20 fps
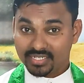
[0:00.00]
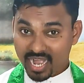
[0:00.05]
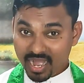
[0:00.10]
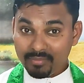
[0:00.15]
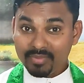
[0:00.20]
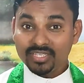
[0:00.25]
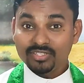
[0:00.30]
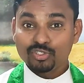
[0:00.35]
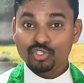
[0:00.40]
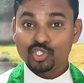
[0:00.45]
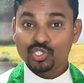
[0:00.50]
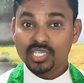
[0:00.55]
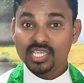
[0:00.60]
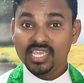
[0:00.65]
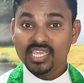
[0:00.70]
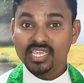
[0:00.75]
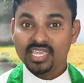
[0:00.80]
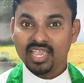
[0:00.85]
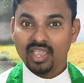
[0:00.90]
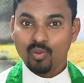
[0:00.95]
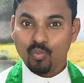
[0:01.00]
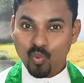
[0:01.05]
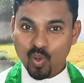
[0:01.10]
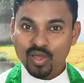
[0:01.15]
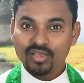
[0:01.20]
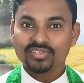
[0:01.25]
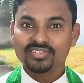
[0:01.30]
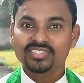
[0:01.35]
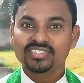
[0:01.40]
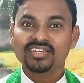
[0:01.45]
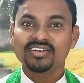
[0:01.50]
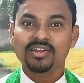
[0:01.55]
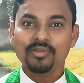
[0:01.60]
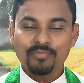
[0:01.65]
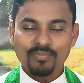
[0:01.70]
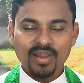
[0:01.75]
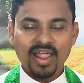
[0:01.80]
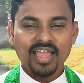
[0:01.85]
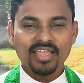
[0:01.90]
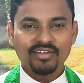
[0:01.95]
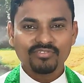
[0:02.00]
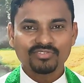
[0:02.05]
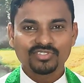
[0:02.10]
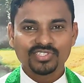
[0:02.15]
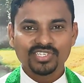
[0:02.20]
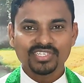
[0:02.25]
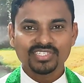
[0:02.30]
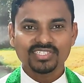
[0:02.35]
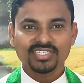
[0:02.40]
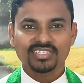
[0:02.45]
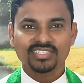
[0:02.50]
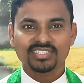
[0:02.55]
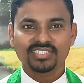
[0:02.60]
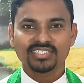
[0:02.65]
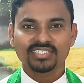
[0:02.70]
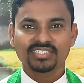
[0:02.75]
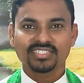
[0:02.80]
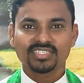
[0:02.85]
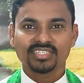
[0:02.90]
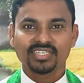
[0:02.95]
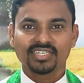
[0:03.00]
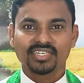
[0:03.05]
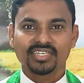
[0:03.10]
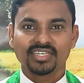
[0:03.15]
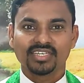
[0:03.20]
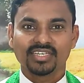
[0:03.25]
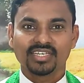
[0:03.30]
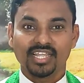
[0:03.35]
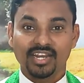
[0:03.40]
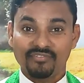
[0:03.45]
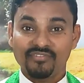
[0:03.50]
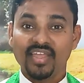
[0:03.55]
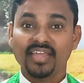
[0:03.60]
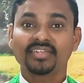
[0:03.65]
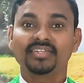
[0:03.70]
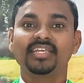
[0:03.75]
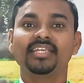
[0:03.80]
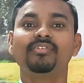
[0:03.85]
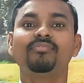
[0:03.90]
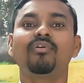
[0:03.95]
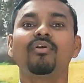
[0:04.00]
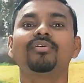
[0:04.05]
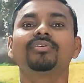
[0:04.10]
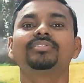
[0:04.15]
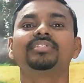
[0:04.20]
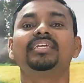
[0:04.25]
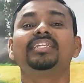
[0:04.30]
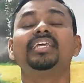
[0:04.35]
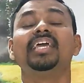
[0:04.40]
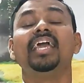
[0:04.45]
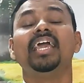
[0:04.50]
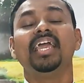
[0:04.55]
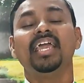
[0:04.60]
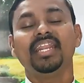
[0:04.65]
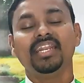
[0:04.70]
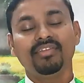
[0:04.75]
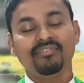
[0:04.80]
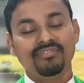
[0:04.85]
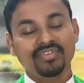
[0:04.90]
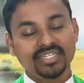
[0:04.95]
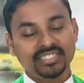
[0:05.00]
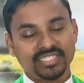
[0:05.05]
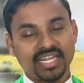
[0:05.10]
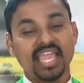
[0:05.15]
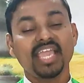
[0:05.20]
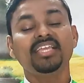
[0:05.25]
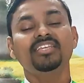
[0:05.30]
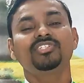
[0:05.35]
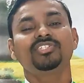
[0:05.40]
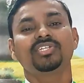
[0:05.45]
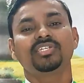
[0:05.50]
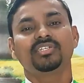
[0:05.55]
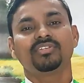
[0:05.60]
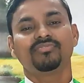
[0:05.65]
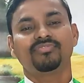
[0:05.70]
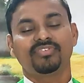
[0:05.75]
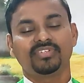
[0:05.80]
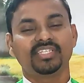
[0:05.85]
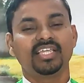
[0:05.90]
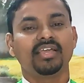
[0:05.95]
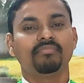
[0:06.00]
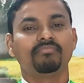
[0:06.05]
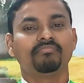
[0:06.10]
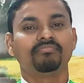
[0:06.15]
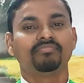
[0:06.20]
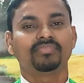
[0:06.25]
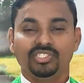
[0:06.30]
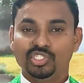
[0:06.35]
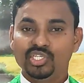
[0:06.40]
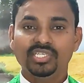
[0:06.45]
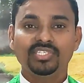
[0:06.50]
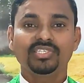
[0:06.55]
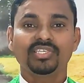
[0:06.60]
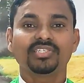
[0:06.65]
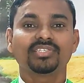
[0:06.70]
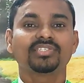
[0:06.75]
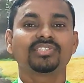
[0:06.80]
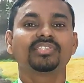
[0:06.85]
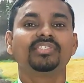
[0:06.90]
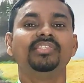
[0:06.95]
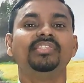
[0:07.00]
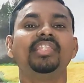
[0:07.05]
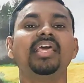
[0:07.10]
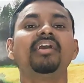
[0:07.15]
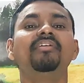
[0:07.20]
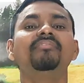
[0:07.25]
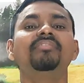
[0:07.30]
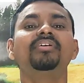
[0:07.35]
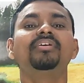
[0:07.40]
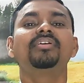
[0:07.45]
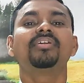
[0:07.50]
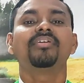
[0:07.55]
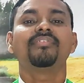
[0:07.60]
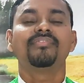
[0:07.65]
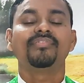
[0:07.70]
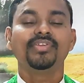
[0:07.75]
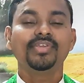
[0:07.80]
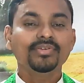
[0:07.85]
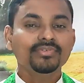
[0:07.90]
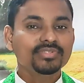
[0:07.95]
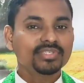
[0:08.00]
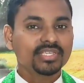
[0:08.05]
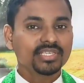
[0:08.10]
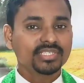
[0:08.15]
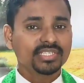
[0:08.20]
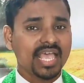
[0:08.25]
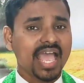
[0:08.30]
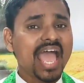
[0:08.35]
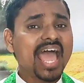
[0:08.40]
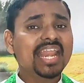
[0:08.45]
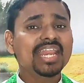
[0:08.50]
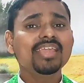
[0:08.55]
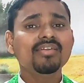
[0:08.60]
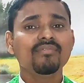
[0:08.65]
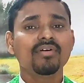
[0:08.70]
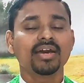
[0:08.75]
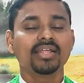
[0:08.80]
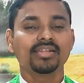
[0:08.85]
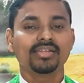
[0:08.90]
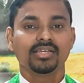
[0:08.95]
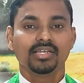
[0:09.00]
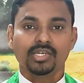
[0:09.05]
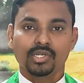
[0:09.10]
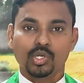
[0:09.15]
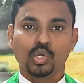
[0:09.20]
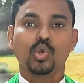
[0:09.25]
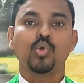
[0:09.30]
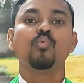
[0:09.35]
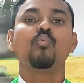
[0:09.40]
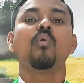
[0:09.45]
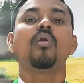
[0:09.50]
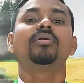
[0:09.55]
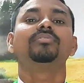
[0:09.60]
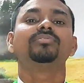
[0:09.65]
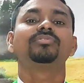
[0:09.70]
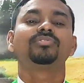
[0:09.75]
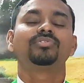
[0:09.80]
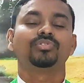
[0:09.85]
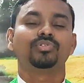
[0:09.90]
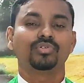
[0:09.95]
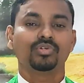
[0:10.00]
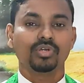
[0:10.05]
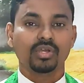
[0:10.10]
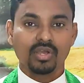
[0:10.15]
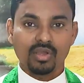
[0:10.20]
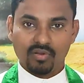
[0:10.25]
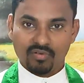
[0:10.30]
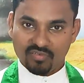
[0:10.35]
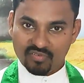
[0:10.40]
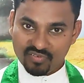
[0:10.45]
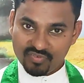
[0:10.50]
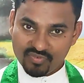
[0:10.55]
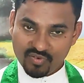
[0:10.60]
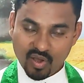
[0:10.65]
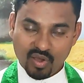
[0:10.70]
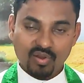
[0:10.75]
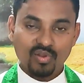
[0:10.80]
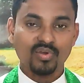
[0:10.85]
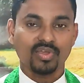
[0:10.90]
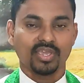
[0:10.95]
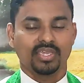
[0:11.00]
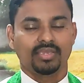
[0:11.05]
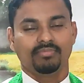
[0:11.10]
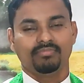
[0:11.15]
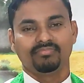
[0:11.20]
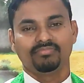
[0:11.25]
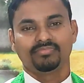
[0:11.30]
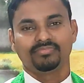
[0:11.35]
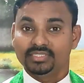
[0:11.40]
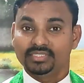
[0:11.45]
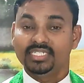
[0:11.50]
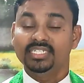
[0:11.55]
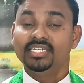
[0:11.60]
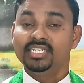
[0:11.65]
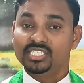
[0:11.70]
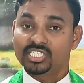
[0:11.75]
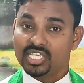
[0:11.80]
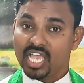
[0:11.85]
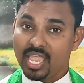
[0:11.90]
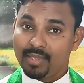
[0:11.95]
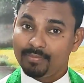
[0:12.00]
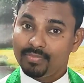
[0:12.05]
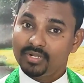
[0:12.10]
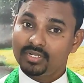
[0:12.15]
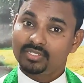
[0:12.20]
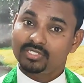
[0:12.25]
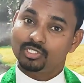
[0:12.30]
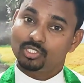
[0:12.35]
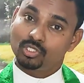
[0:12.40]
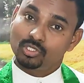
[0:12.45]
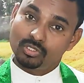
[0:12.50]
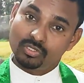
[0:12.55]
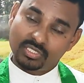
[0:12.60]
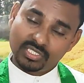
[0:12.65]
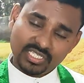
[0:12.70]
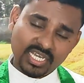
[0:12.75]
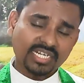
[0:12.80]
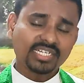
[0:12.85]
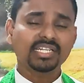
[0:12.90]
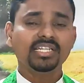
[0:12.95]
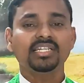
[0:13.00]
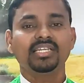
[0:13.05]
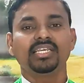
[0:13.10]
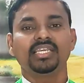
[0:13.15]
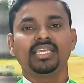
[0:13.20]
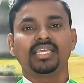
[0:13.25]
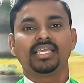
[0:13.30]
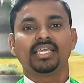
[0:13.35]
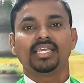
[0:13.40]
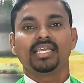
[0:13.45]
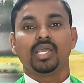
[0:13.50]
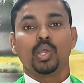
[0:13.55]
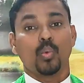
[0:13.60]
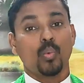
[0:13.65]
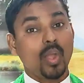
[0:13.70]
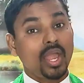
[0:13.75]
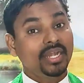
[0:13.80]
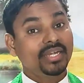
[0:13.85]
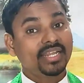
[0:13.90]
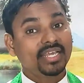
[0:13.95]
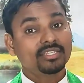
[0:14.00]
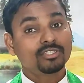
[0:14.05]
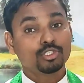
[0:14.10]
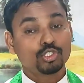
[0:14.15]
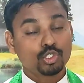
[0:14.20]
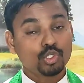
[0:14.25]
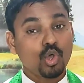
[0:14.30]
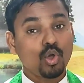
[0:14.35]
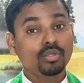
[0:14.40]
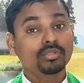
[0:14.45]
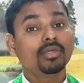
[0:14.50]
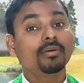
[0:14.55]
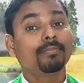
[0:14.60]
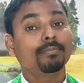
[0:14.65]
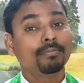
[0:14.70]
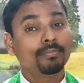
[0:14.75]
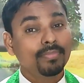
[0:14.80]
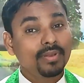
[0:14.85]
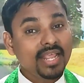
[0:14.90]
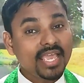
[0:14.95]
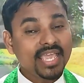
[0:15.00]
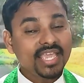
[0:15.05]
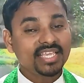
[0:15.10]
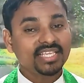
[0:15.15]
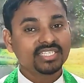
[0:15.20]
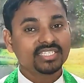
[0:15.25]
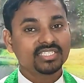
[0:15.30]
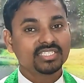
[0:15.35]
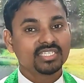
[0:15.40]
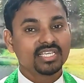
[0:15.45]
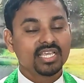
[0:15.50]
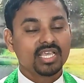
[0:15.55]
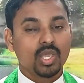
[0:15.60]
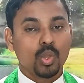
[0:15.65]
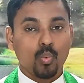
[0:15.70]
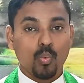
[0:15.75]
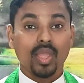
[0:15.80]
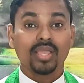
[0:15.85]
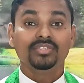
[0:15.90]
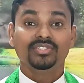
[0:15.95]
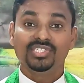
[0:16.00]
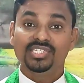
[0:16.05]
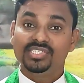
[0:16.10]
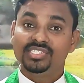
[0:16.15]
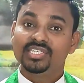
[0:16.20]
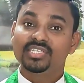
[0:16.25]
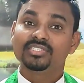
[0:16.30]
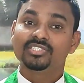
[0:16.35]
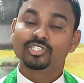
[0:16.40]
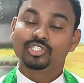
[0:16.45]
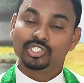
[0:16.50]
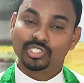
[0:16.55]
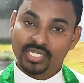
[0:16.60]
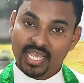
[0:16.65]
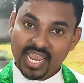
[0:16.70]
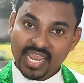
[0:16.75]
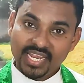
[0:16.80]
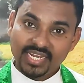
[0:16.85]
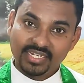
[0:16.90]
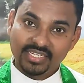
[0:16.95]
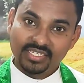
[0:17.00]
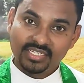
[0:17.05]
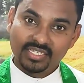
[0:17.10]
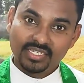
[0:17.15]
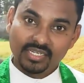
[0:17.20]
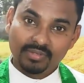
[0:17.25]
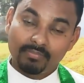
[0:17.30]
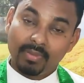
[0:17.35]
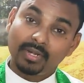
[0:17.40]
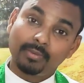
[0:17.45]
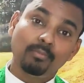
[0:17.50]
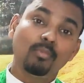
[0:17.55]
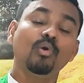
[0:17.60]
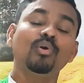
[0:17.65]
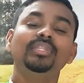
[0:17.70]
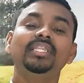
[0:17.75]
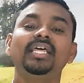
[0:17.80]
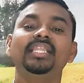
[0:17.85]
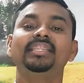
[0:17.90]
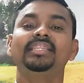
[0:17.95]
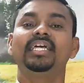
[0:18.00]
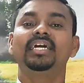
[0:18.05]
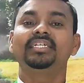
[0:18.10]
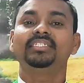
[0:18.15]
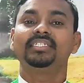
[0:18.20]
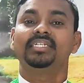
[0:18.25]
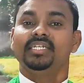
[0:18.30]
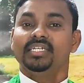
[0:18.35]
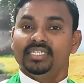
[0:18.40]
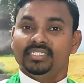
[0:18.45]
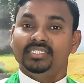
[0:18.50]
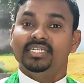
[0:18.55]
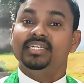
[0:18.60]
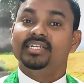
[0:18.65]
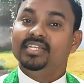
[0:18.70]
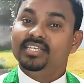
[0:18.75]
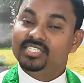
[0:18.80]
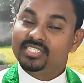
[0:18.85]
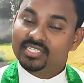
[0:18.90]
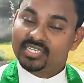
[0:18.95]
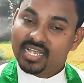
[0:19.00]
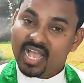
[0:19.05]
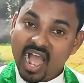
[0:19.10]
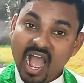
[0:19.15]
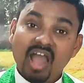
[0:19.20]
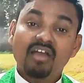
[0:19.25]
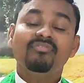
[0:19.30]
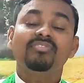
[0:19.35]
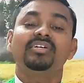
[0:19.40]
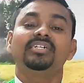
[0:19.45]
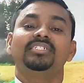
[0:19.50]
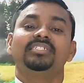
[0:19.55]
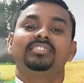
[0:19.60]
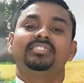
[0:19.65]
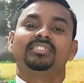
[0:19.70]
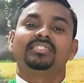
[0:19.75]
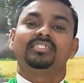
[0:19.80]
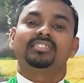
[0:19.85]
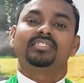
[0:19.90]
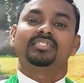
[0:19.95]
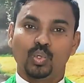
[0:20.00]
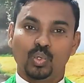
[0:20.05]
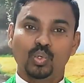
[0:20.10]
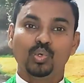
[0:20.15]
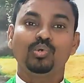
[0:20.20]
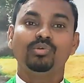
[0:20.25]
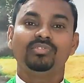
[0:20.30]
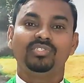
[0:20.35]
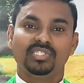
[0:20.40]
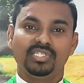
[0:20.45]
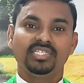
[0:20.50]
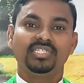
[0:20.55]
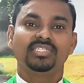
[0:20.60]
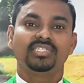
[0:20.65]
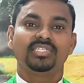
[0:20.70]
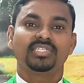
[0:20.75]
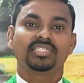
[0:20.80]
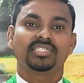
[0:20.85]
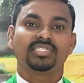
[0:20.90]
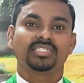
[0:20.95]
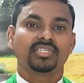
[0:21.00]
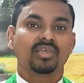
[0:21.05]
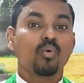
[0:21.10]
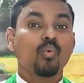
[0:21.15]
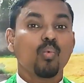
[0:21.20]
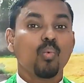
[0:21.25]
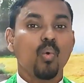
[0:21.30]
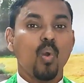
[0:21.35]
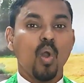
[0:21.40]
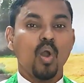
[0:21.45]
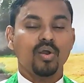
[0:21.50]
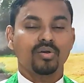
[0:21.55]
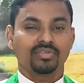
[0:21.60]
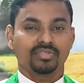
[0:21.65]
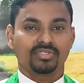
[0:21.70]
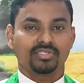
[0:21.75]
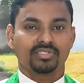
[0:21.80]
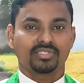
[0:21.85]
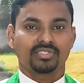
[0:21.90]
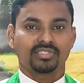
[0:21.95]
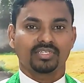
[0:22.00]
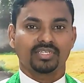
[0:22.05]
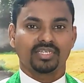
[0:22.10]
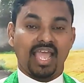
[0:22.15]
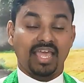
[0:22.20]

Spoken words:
Come and see was the reply of Jesus. In fact, it was an invitation for them. Jesus never refuses anyone who wants to follow him. The disciples certainly went and saw the place where Jesus stayed. But more than that, they discovered who Jesus was.